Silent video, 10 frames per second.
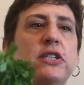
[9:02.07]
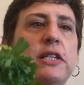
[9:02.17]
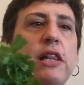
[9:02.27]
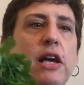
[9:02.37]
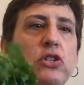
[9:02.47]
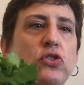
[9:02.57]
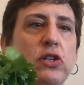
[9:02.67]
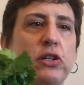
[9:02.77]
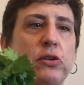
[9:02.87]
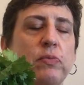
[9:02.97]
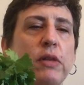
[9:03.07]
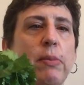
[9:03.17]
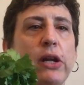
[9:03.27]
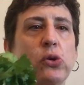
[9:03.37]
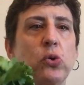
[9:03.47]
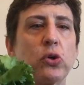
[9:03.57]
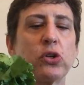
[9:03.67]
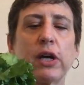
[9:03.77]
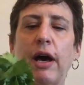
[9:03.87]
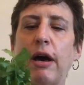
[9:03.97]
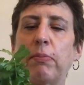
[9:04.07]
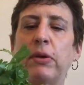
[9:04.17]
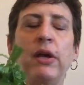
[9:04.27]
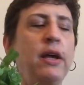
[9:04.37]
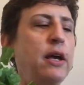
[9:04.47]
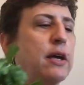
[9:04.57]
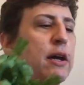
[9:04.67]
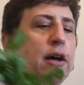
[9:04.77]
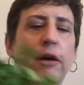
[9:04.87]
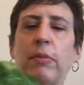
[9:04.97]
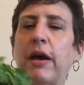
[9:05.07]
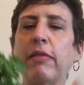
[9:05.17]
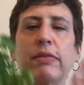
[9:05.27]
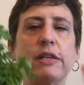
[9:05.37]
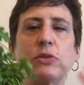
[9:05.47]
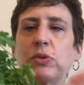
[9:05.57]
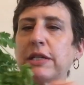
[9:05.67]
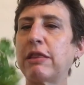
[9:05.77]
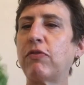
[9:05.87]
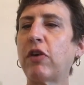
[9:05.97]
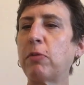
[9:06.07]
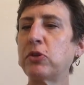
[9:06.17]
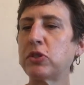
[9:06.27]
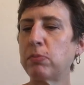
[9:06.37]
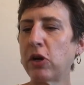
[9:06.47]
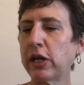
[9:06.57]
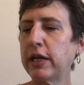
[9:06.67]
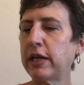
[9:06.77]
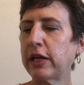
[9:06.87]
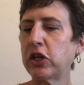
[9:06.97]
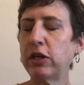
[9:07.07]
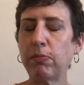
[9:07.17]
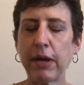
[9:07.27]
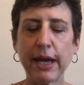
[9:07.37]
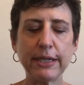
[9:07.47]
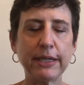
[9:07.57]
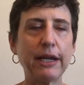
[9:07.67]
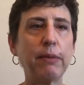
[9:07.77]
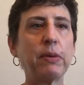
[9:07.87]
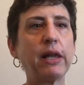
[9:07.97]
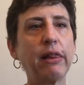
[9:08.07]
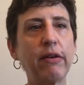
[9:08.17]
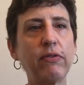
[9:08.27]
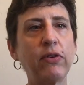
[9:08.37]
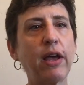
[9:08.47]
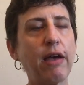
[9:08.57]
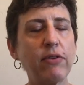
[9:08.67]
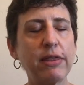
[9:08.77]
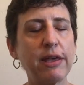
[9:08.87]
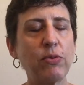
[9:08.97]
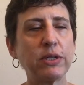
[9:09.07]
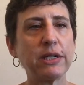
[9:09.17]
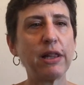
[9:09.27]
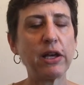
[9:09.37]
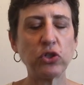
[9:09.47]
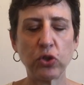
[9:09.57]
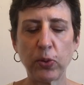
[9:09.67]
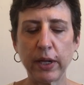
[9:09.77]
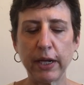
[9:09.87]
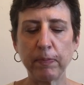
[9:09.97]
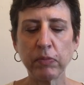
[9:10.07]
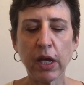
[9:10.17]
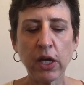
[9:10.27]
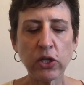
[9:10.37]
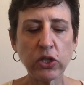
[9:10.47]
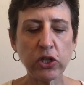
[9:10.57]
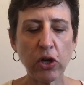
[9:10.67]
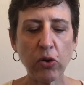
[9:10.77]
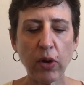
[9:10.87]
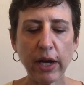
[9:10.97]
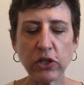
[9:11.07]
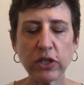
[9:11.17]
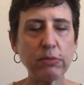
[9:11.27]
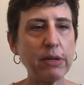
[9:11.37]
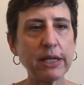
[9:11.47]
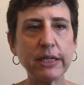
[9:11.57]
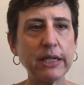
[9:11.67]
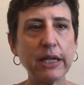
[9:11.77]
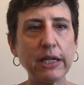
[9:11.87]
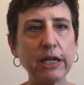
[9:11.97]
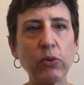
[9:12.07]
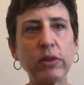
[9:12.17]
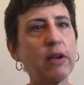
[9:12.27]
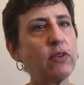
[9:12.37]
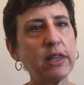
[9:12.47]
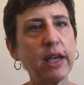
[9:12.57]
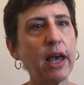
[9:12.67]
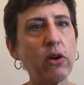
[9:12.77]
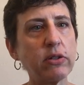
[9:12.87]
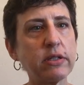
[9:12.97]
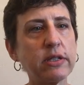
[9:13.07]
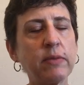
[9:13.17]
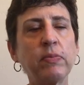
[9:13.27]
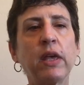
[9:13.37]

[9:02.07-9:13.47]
cilantro, about a 1/4 cup. This was at the farmer's market, couldn't pass it up. I love everything with cilantro in it. So I just mixed it in here with everything else.